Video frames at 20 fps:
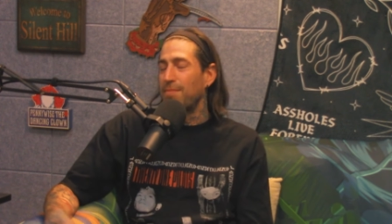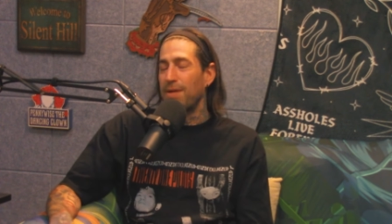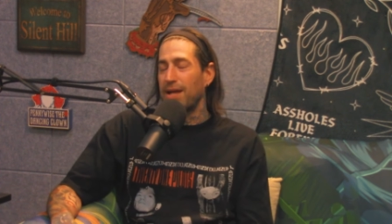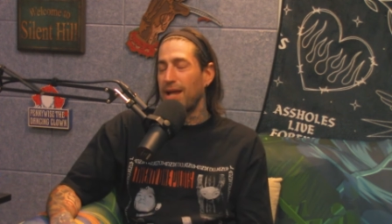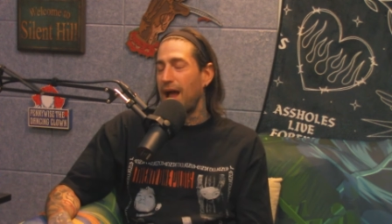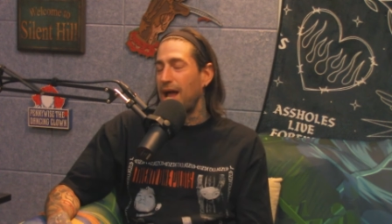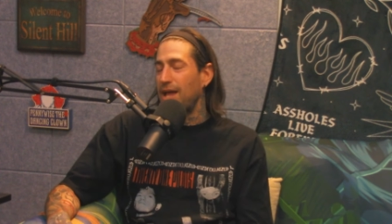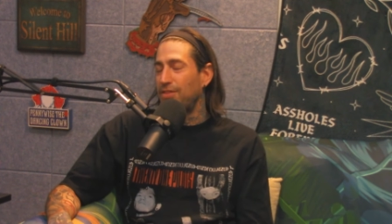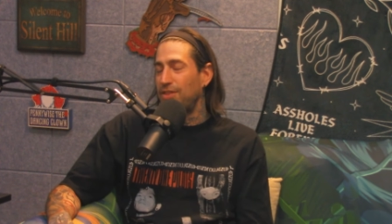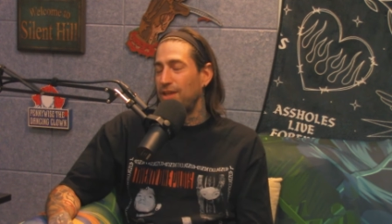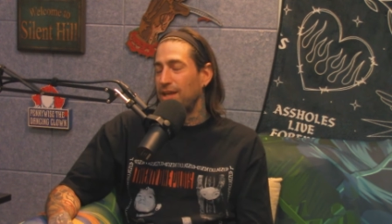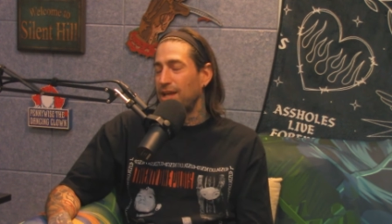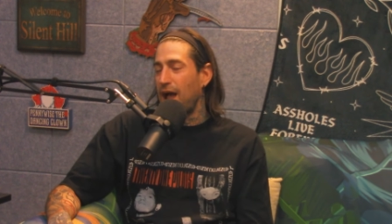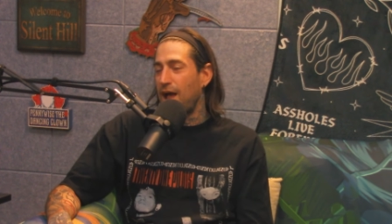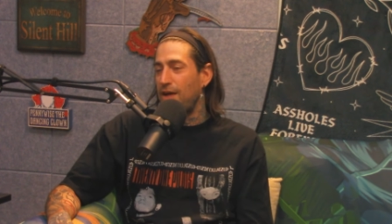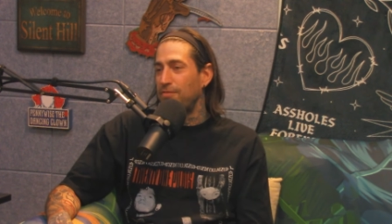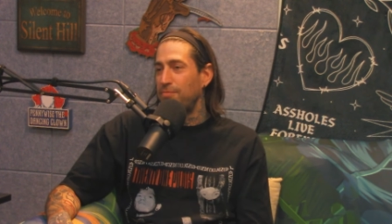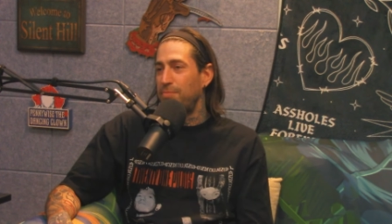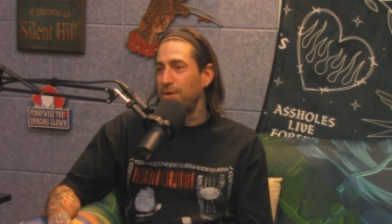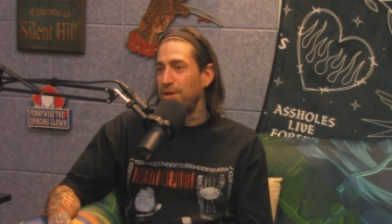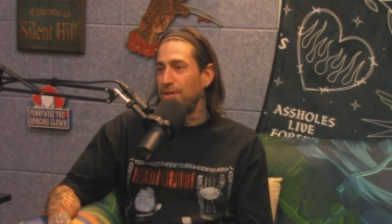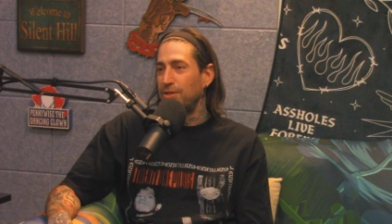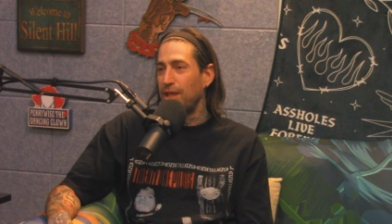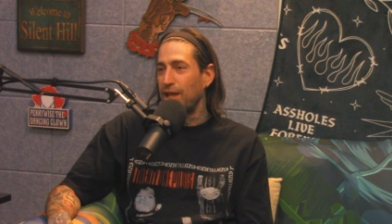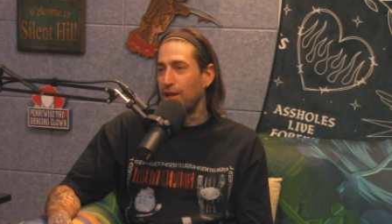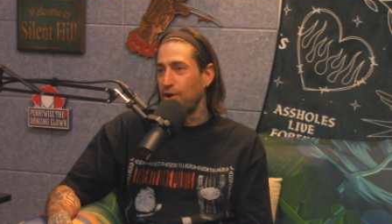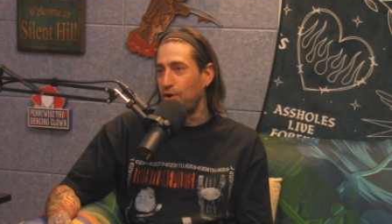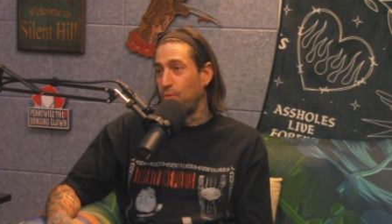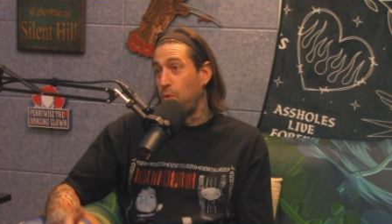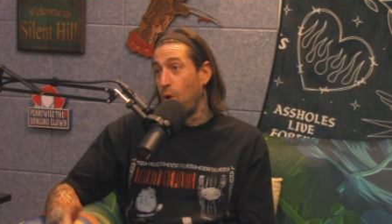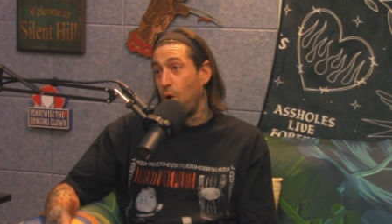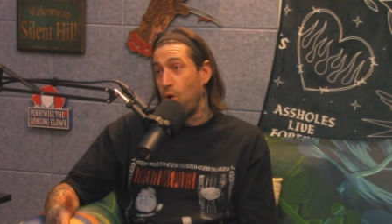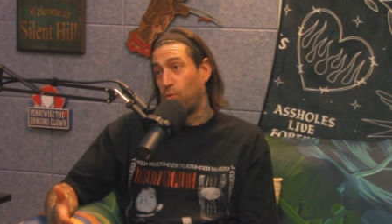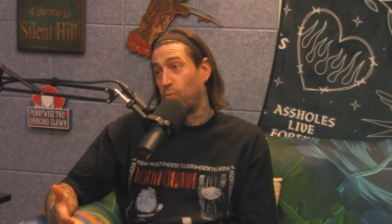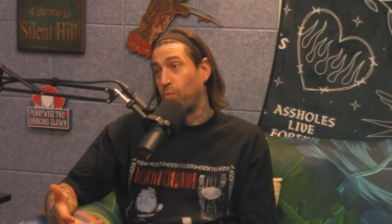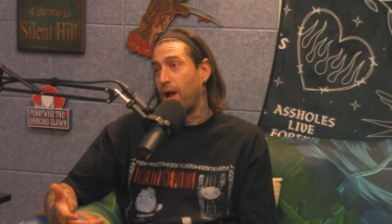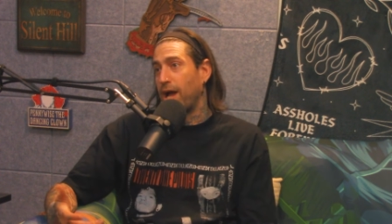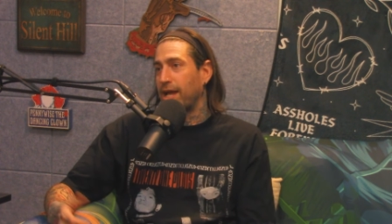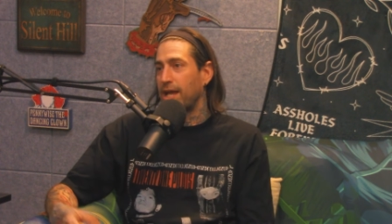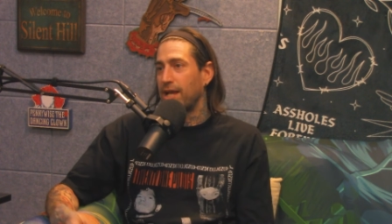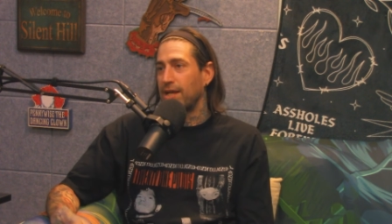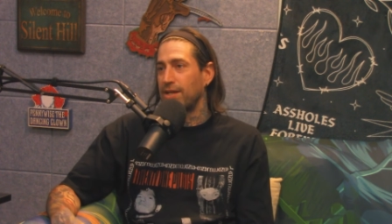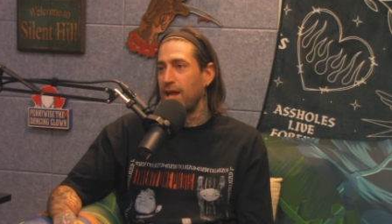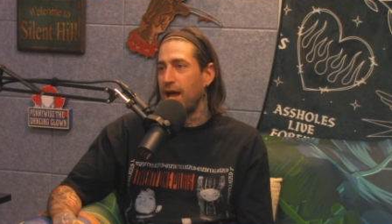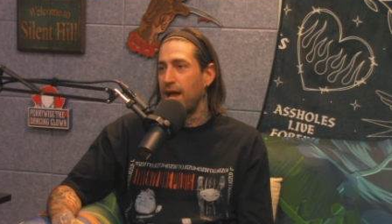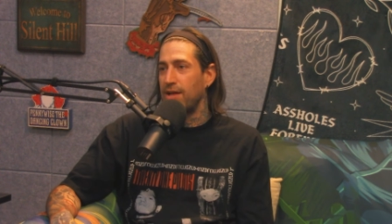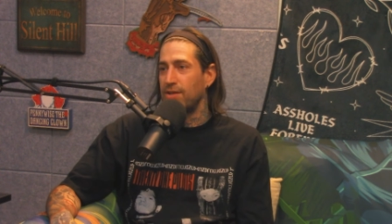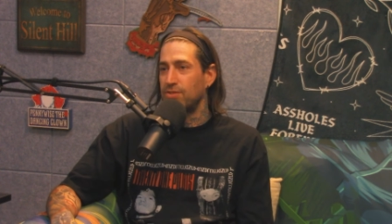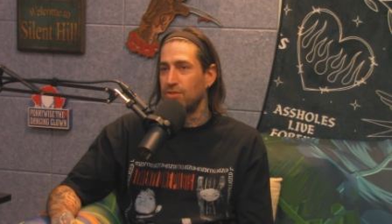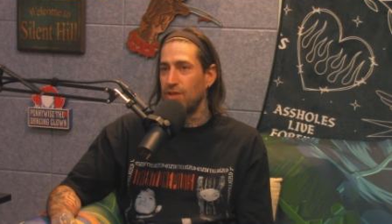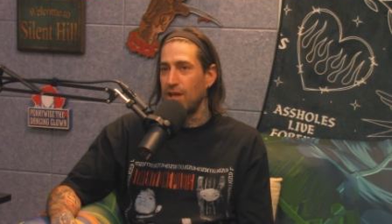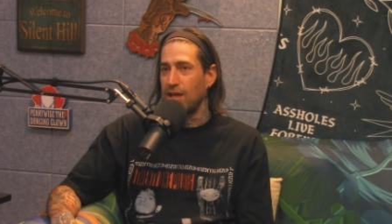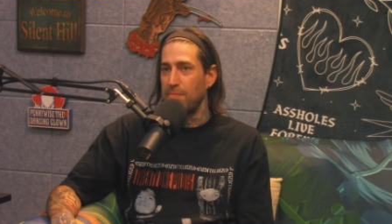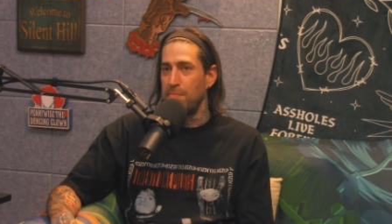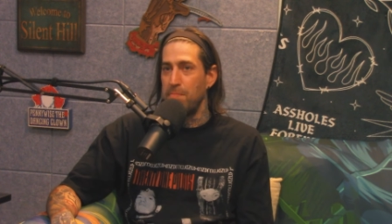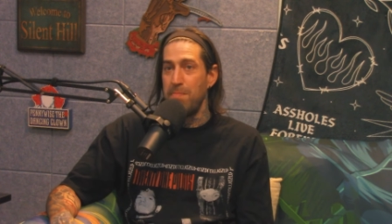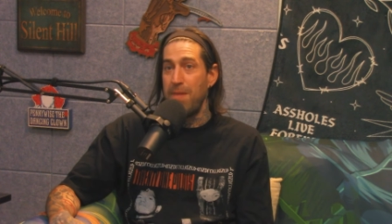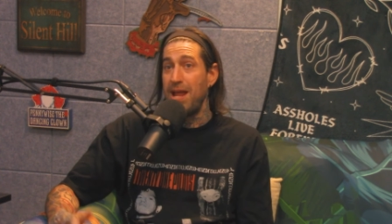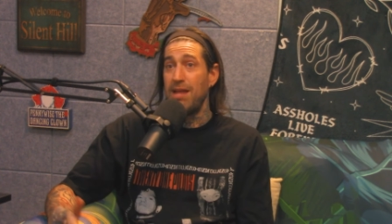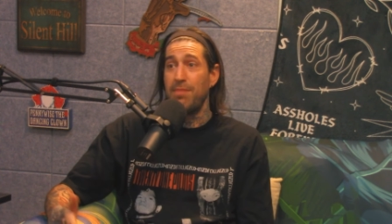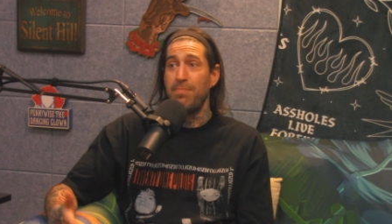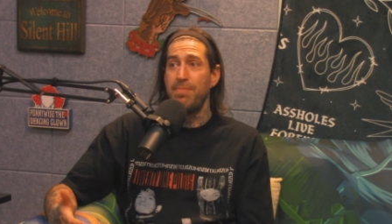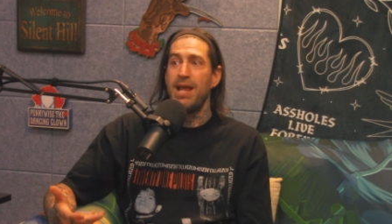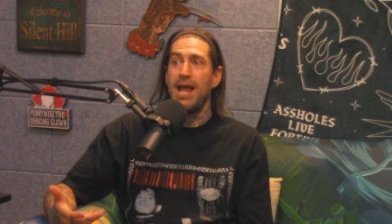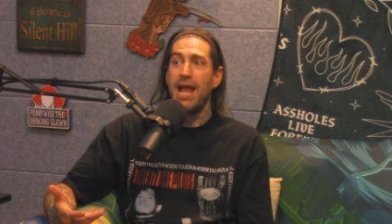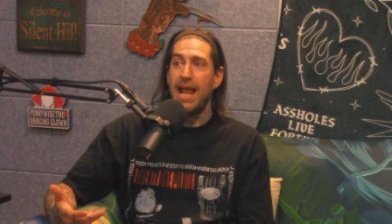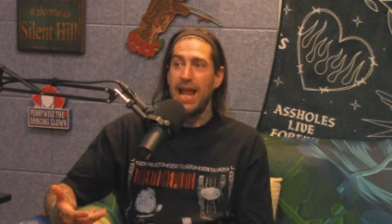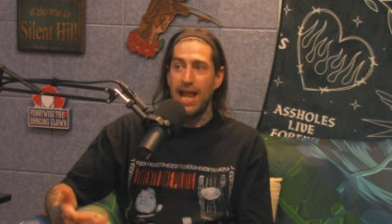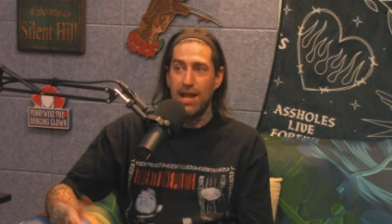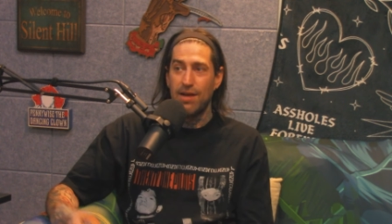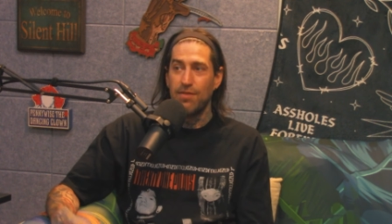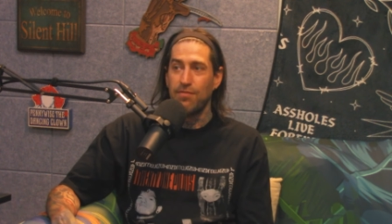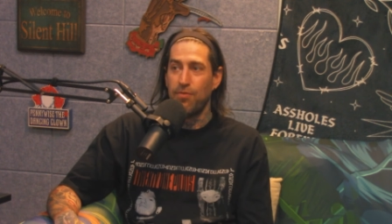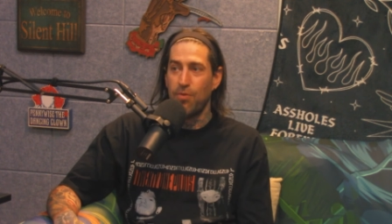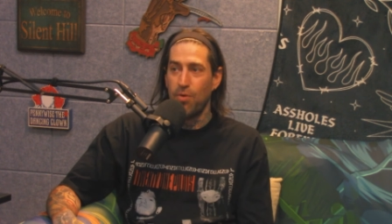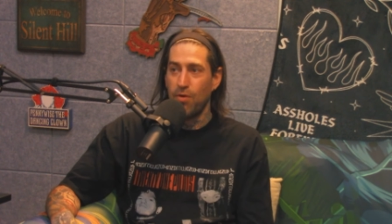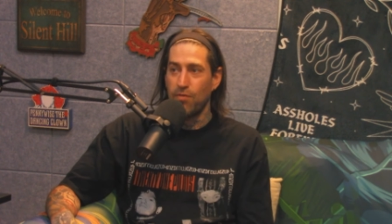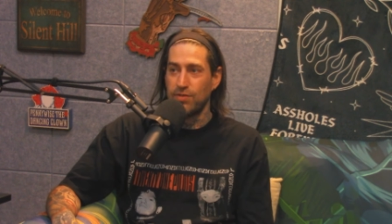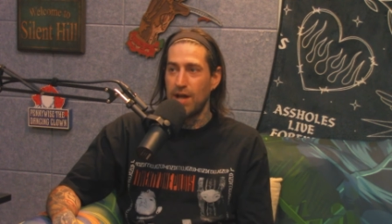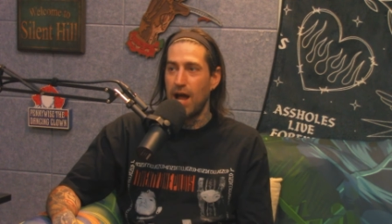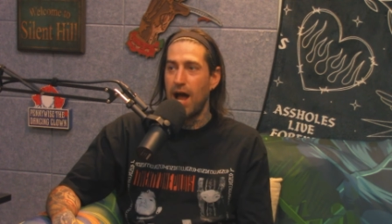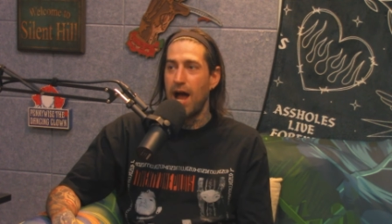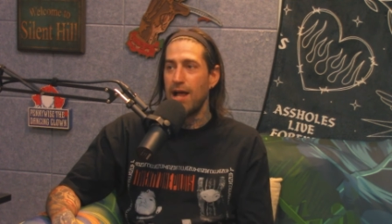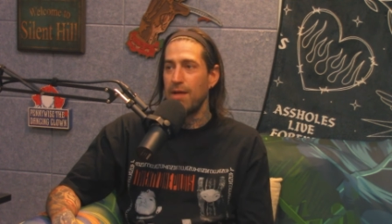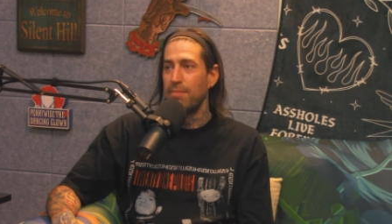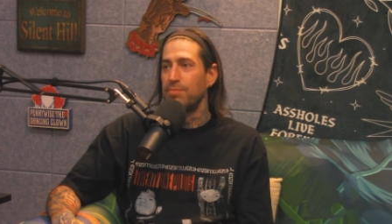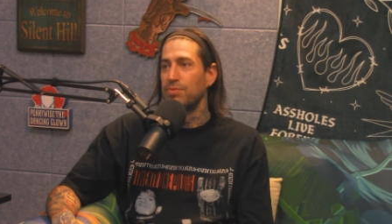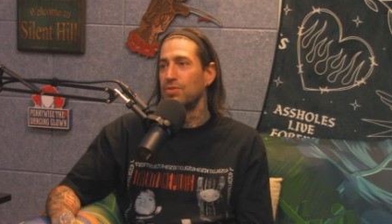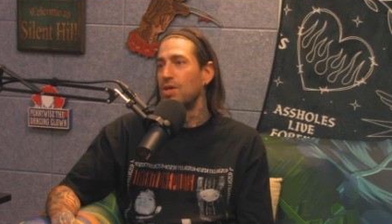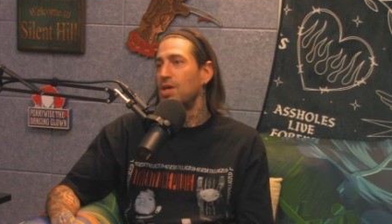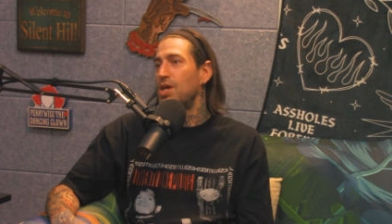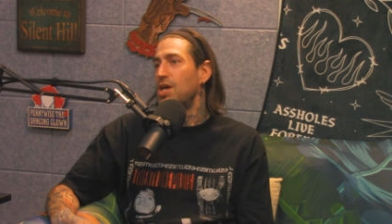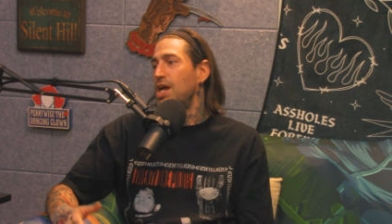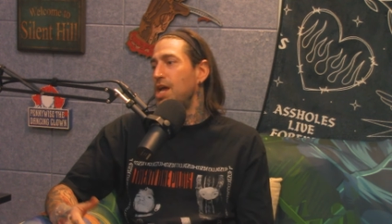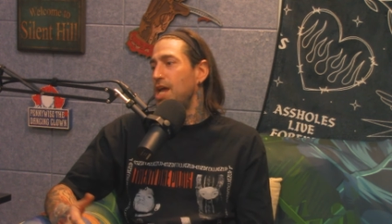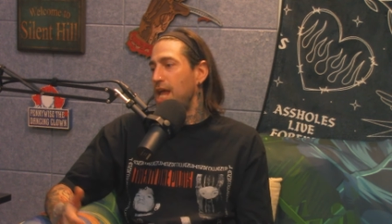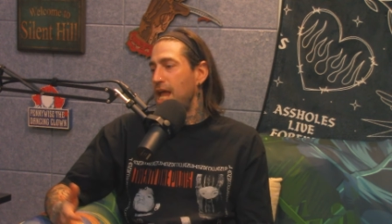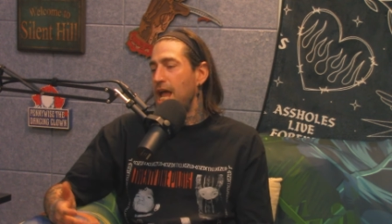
like I think I've been like quote recognized like maybe a handful of times mm-hmm.